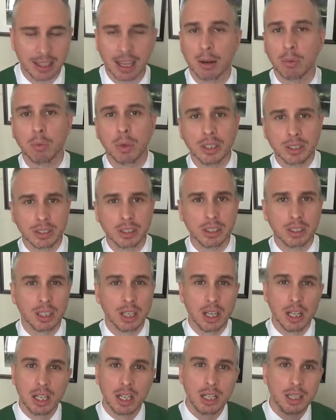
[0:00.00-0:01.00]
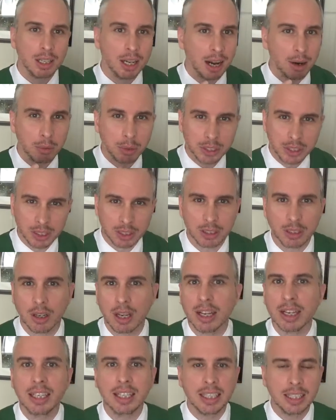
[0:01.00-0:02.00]
I wasn't
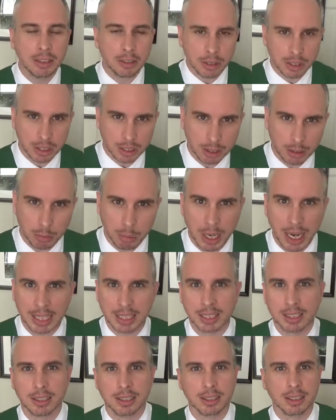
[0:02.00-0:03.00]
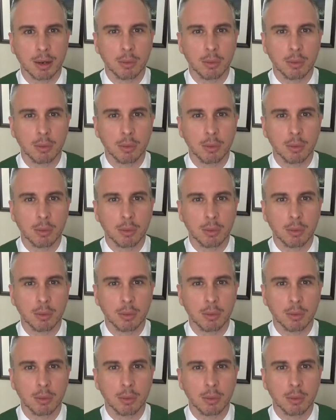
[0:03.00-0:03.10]
adhering to the practices.